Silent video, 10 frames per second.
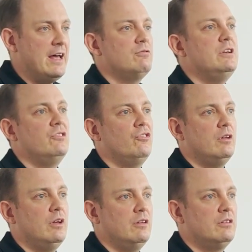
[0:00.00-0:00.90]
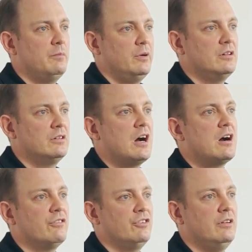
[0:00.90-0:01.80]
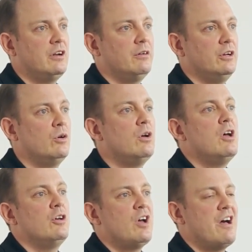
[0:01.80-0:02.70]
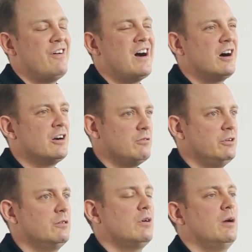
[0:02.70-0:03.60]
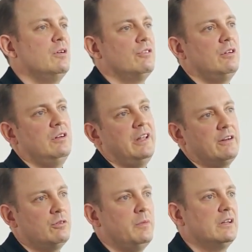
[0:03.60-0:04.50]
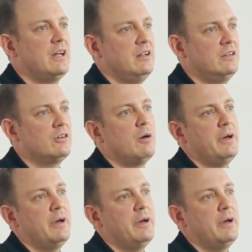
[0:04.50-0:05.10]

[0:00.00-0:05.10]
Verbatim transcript: For that reason, in the typical car scenario, you have harder requirements on electromagnetic